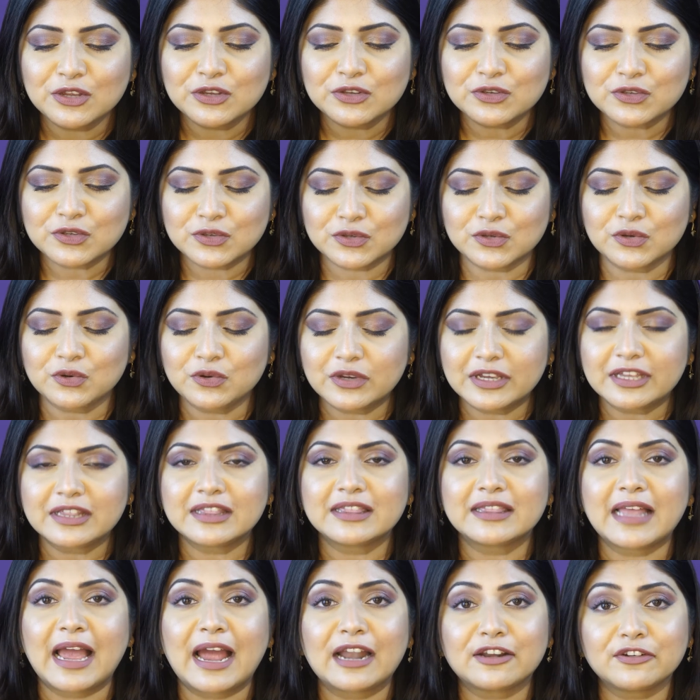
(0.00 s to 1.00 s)
So
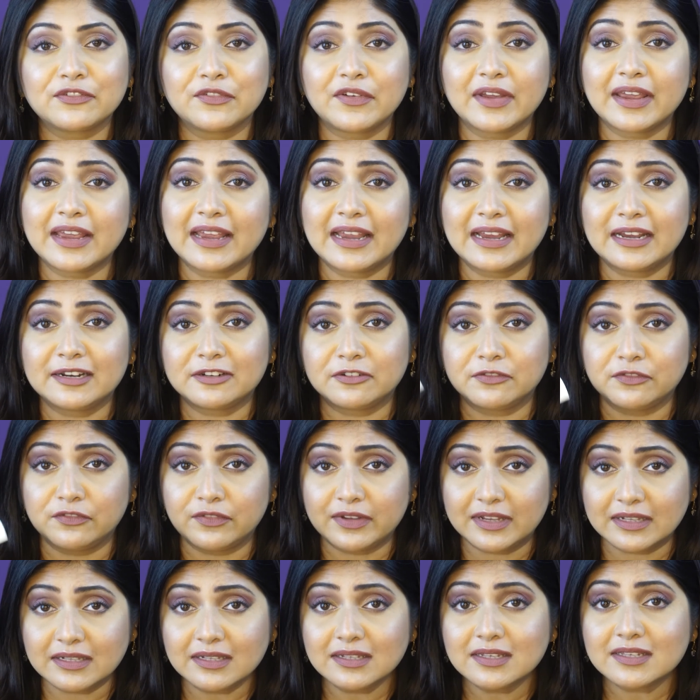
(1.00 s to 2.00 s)
in that way it
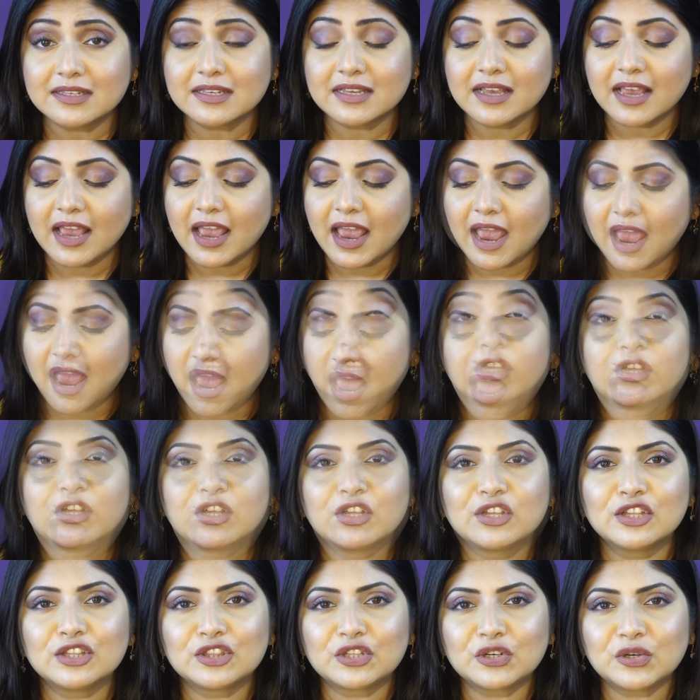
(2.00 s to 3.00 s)
wins.
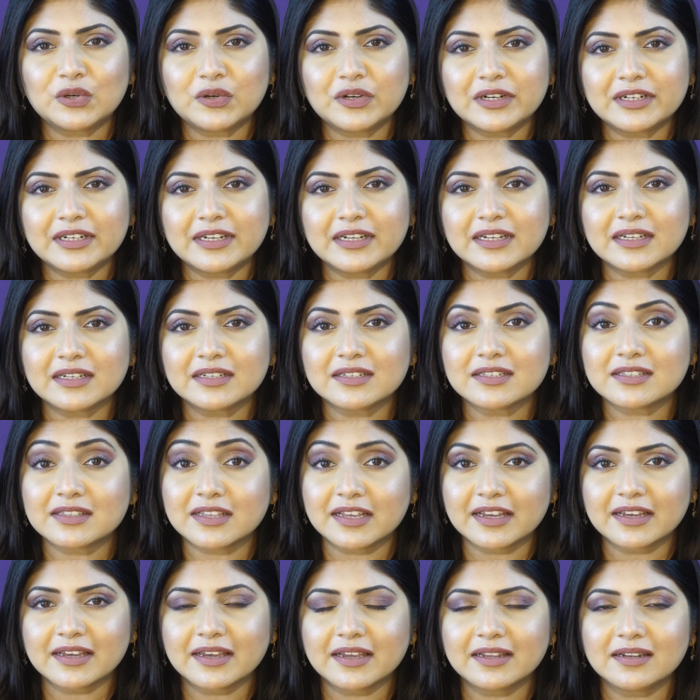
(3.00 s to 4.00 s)
Though it is
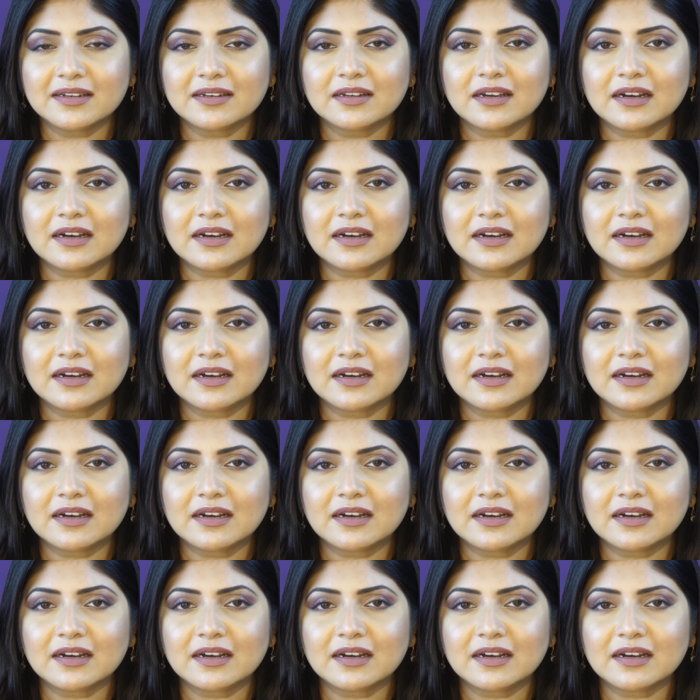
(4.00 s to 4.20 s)
thick in